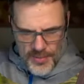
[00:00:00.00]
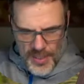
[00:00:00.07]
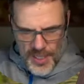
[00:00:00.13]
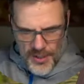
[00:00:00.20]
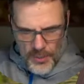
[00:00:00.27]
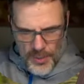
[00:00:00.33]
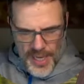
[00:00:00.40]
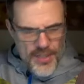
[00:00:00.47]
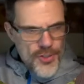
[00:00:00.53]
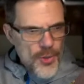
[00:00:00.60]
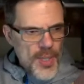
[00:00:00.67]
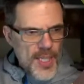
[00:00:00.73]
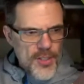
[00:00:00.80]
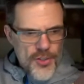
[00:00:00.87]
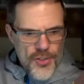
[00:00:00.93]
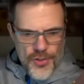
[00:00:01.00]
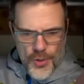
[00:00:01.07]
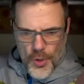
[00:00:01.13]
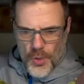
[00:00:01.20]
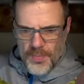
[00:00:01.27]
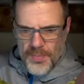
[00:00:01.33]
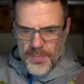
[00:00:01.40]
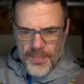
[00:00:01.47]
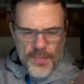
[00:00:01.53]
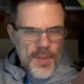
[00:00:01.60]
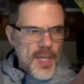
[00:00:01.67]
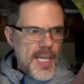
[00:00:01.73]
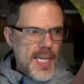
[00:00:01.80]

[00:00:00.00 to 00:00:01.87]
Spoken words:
Some other ways you can zoom